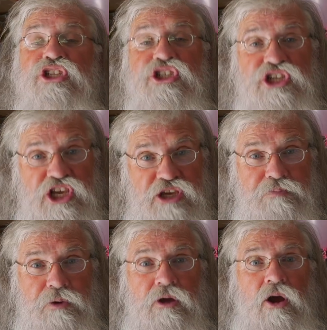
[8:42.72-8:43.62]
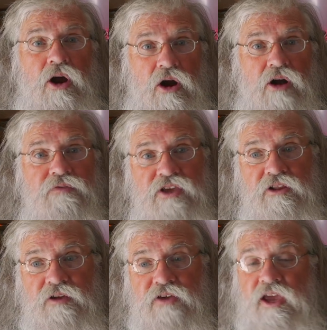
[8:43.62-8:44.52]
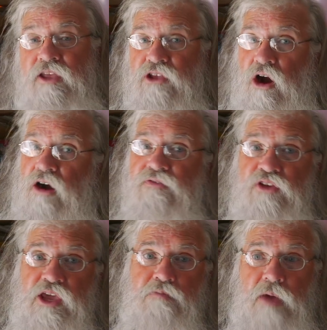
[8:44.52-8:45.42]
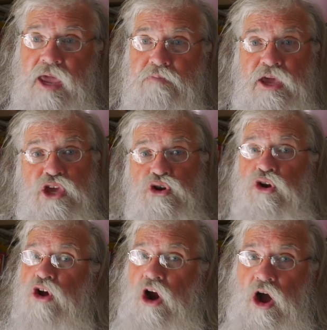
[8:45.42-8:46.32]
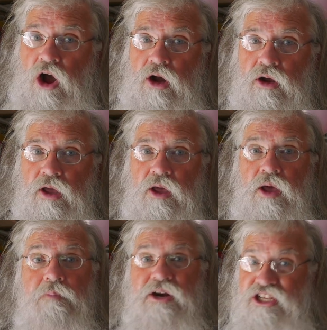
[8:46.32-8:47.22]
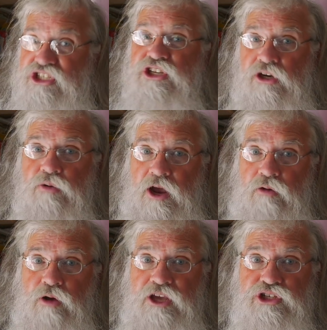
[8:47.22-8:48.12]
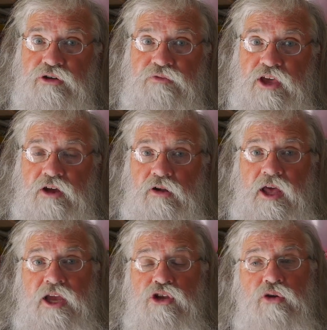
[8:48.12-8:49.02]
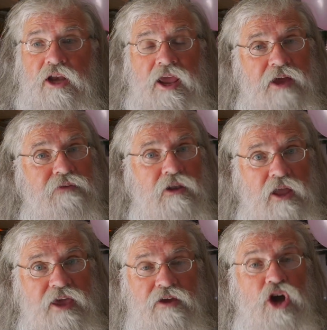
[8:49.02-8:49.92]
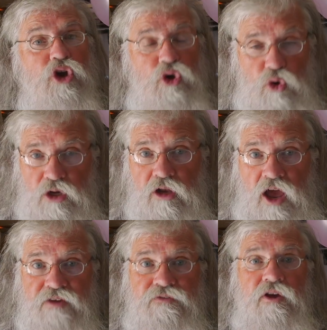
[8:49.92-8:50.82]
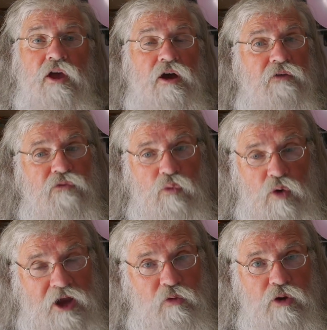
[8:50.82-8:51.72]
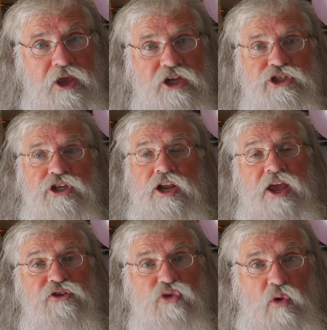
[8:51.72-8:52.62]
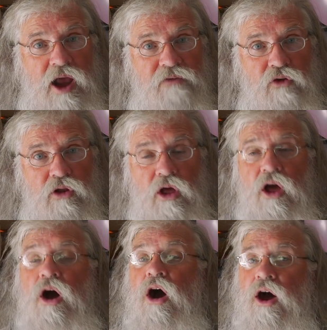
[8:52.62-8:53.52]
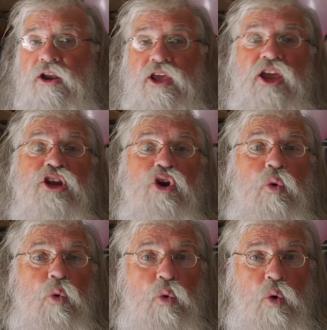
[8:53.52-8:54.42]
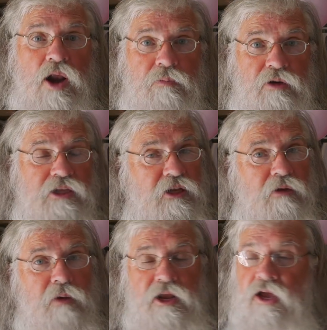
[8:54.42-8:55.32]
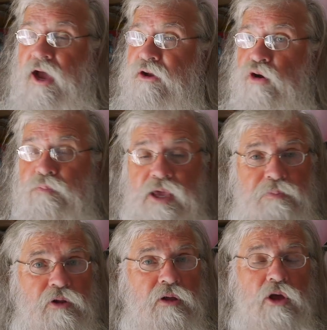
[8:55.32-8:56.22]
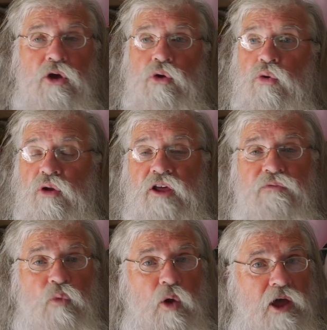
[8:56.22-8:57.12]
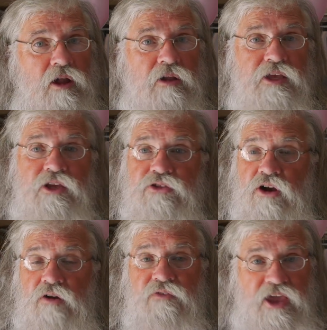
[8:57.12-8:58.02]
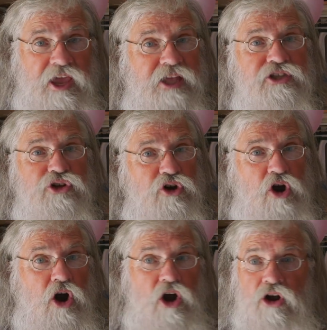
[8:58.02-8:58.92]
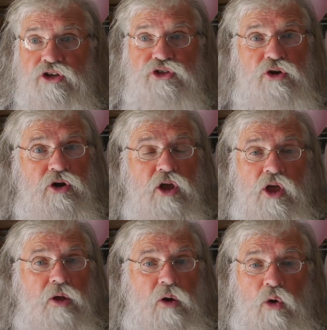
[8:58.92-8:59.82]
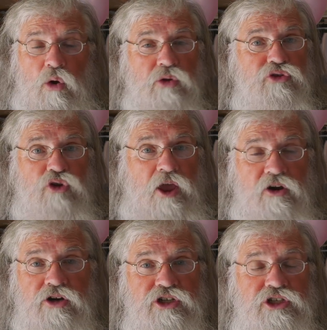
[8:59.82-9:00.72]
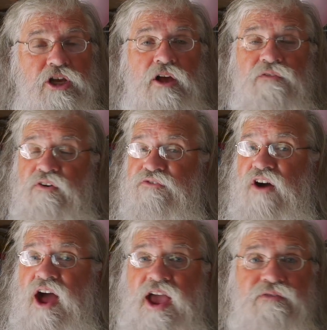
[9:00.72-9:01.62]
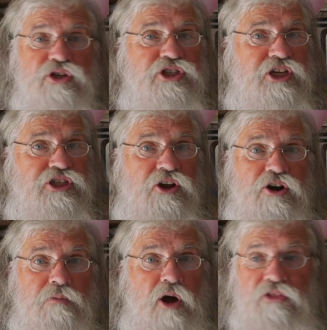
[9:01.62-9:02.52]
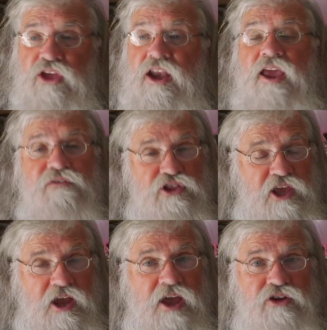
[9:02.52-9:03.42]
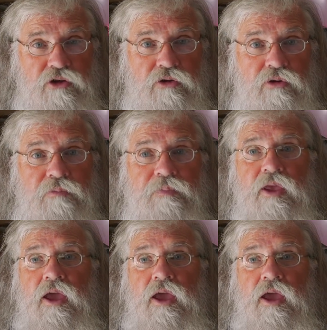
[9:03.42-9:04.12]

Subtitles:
Cheap RV living. And the RV may be your car, but it's still a recreational vehicle, and you can have a good life of recreation and travel on incredibly little money. I know people who live well in their vans or cars or old trailers for $500 or $600 a month, and everything I do